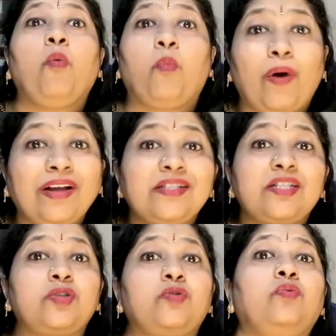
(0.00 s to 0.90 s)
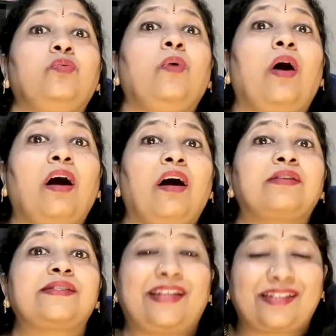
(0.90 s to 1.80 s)
Once you are
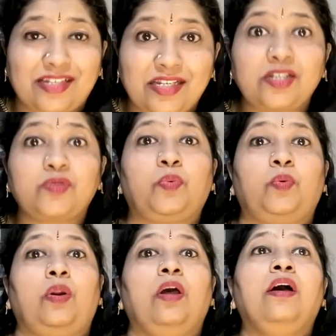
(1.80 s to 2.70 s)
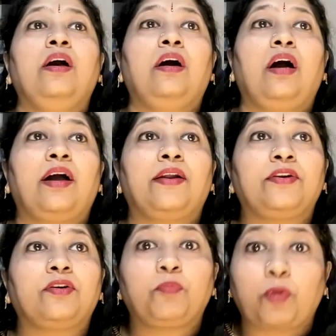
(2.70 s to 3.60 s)
successful
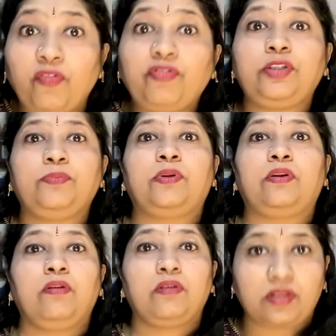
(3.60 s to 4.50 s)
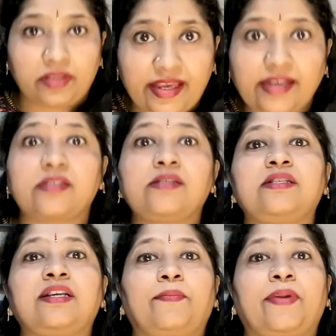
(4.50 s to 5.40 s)
and profitable in the
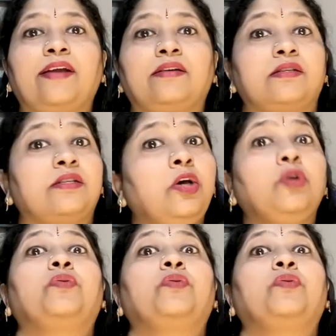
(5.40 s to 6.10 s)
existing practice,